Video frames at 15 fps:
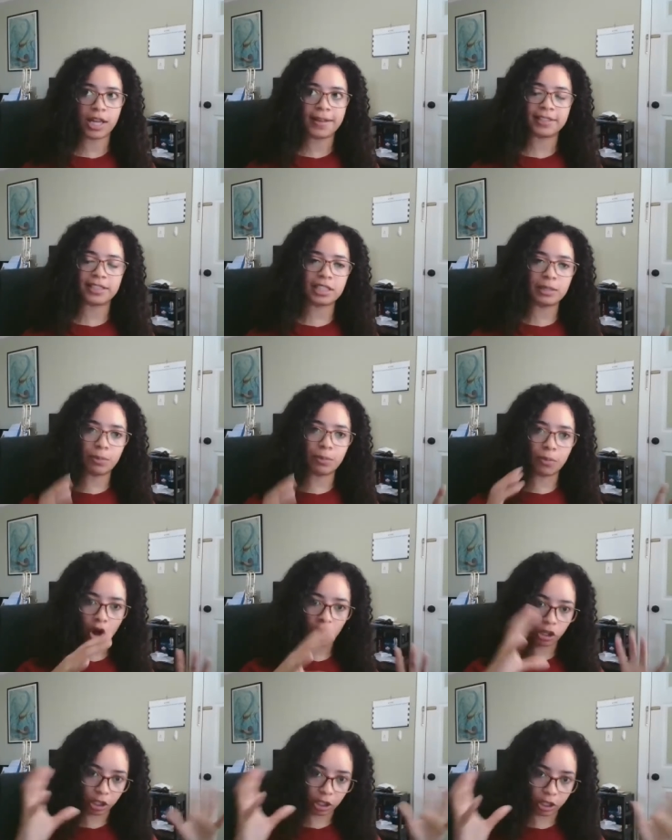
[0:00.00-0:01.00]

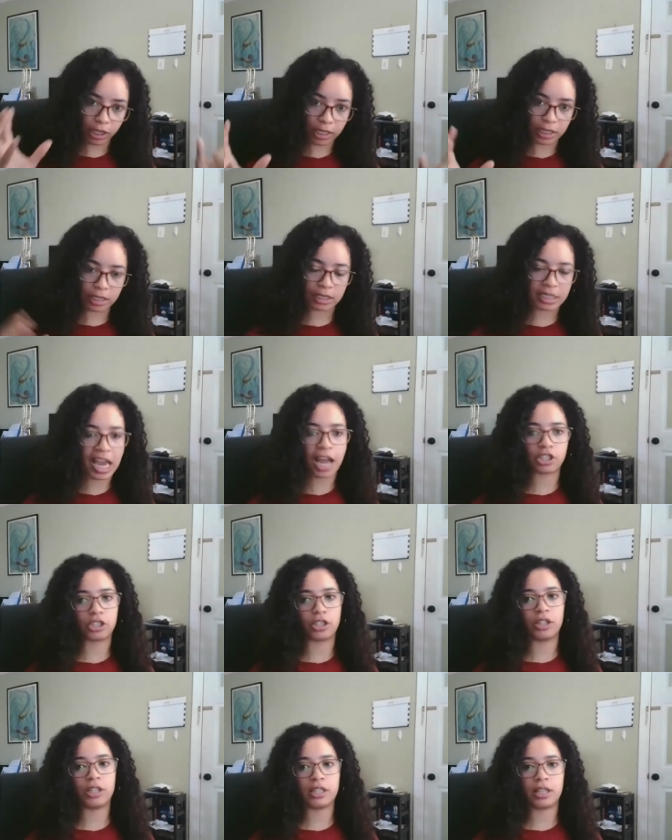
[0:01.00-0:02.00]
smaller in
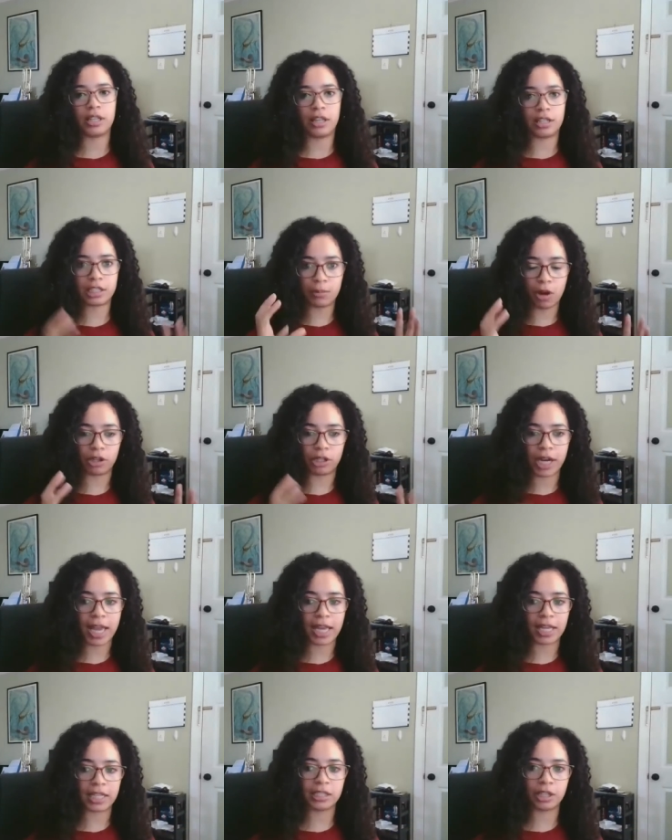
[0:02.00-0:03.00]
stature, they had smaller
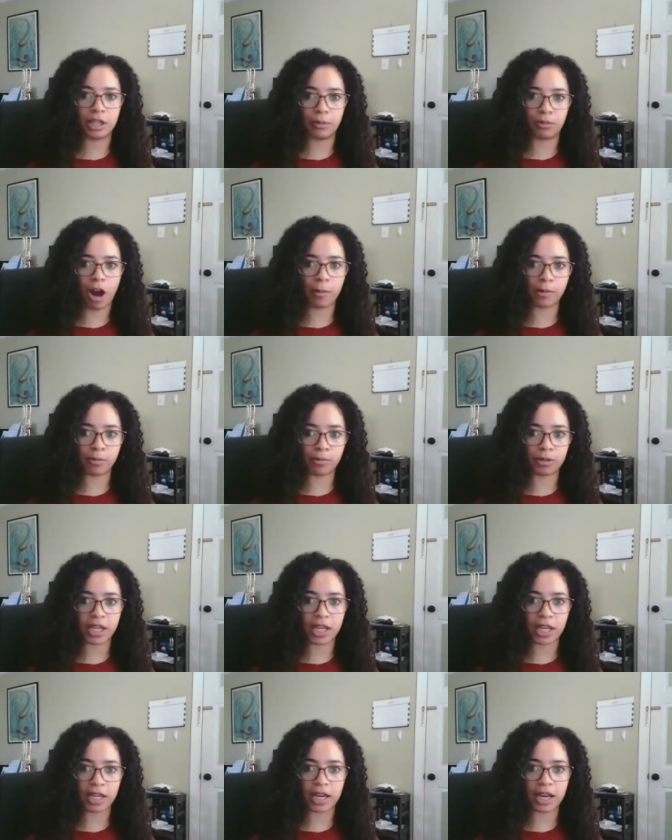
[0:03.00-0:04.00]
heads, could
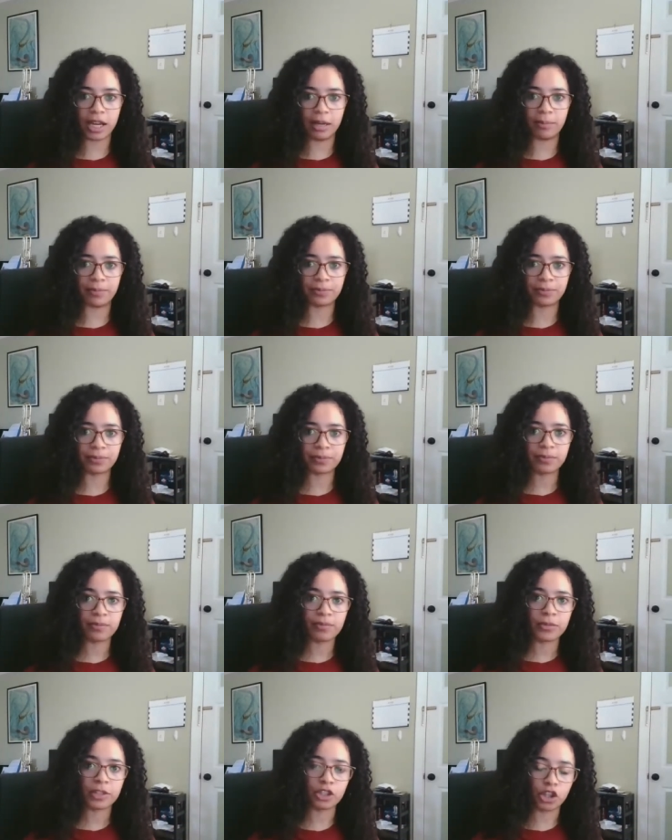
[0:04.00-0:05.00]
probably
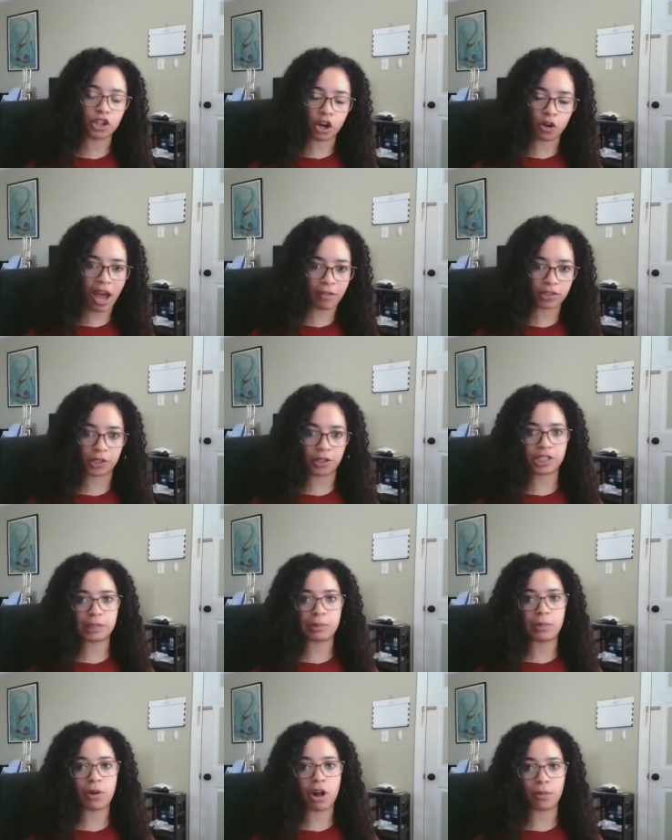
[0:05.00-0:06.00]
go after a
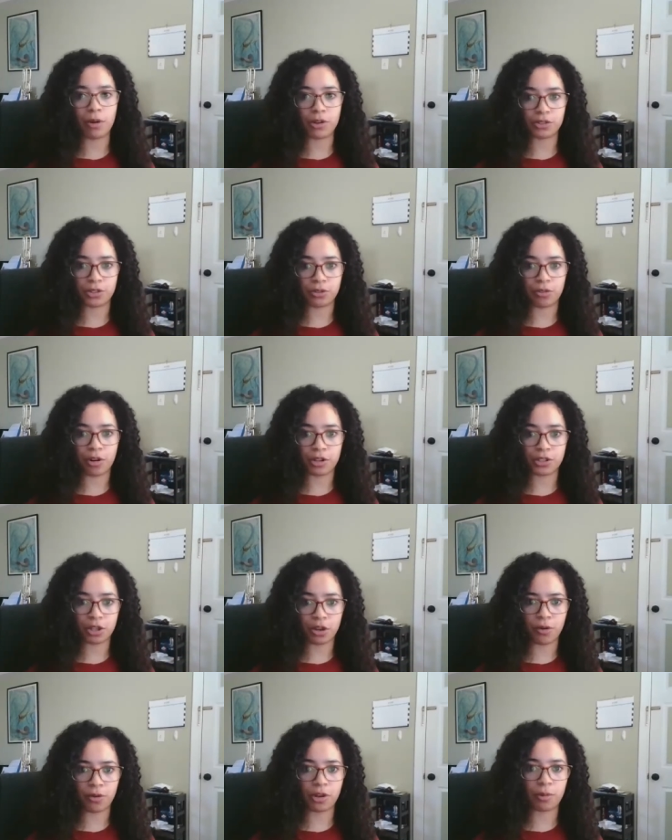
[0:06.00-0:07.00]
small mosasaur.
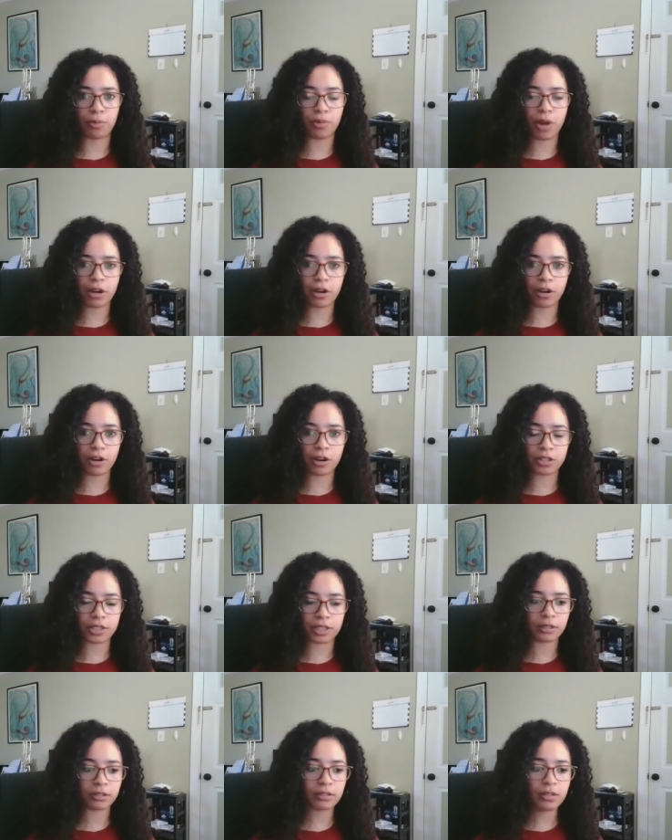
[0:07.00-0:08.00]
So their
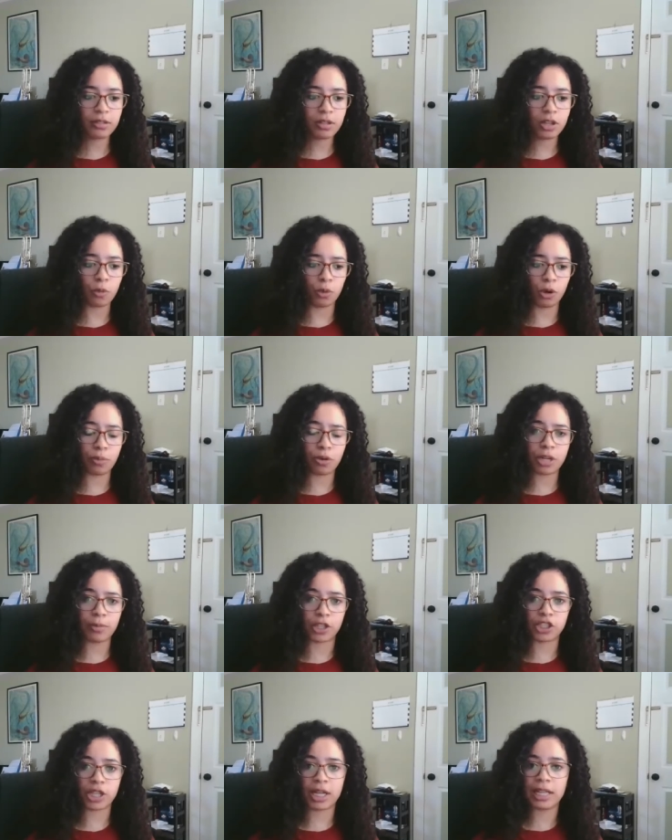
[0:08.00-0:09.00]
predators were pretty
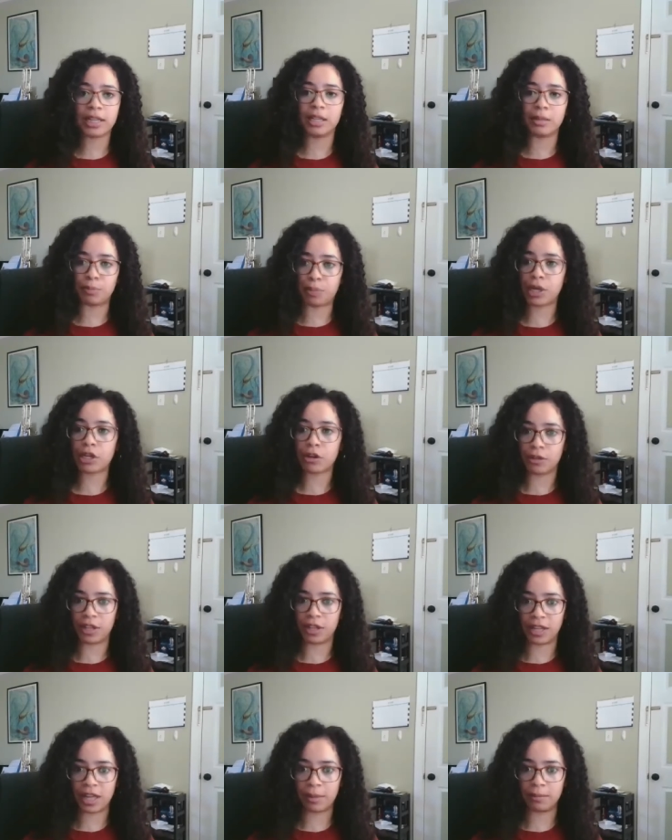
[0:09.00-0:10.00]
much anything bigger
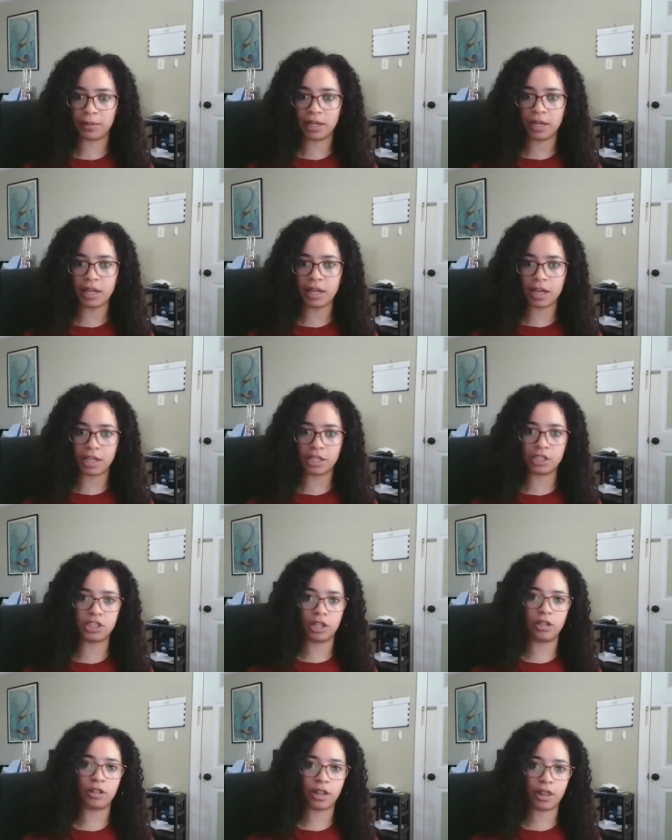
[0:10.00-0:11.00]
than them
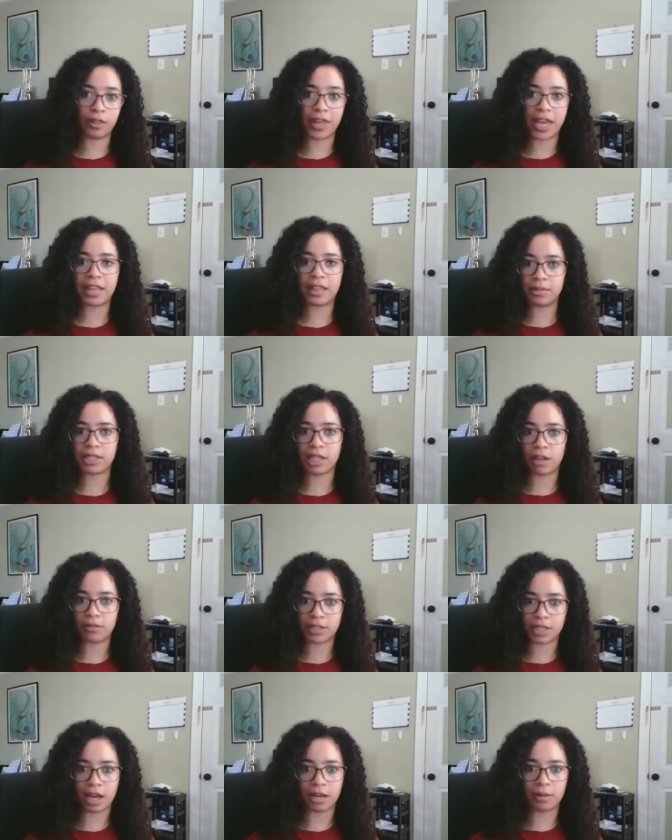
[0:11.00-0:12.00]
until they
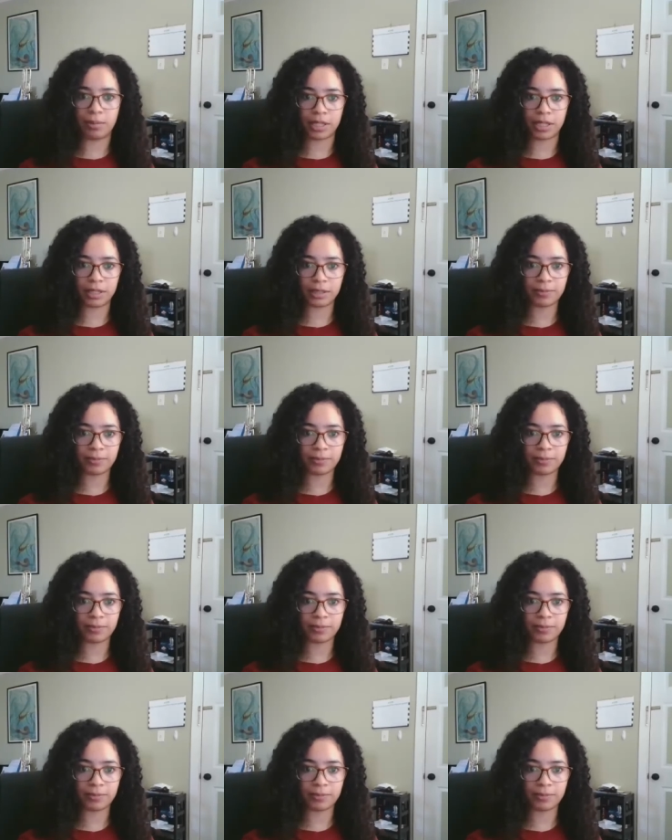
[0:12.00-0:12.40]
themselves got big.